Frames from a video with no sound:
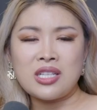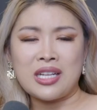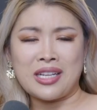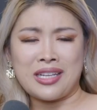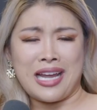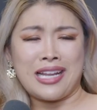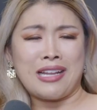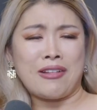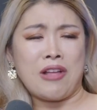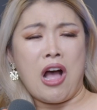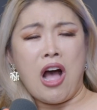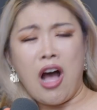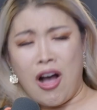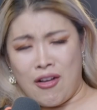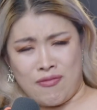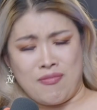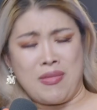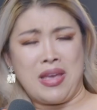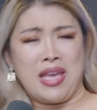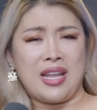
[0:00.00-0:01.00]
like get
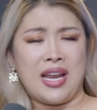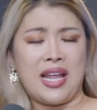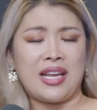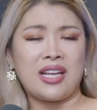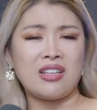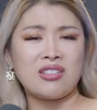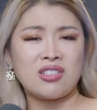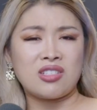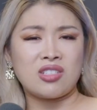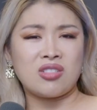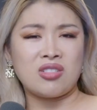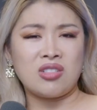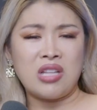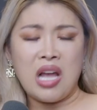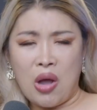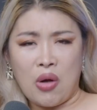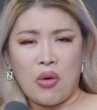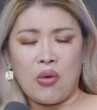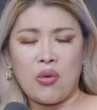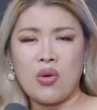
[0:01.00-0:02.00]
off me. Like
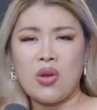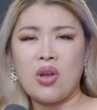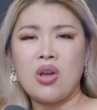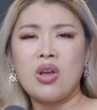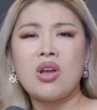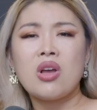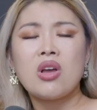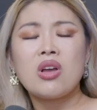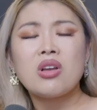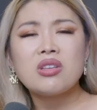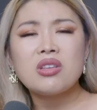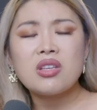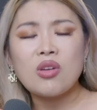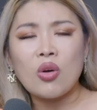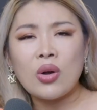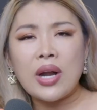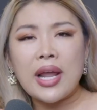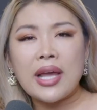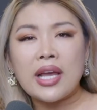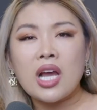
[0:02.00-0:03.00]
no,
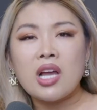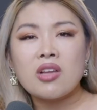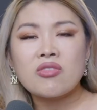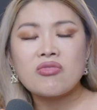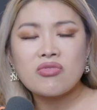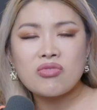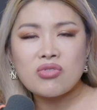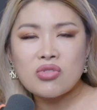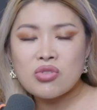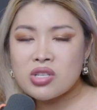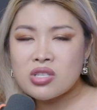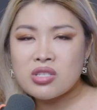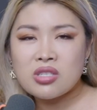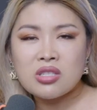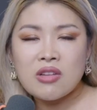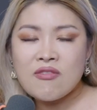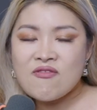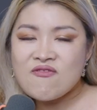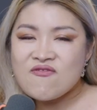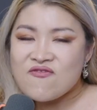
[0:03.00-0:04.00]
or like you
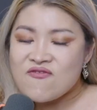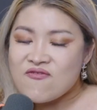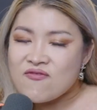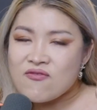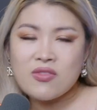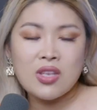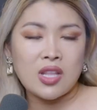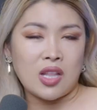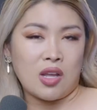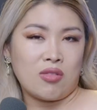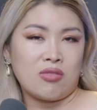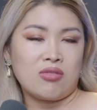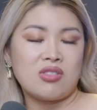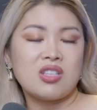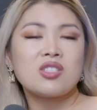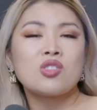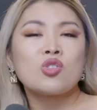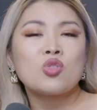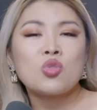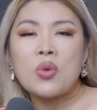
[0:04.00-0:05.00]
just
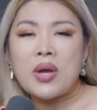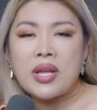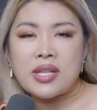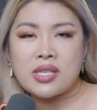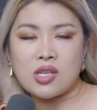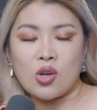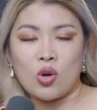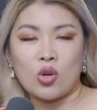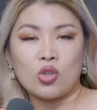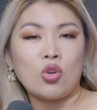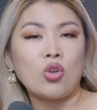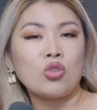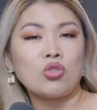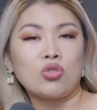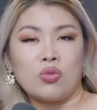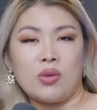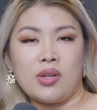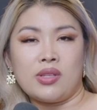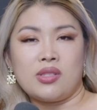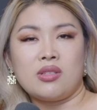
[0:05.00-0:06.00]
just do it or don't
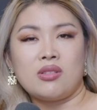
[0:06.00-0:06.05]
do it.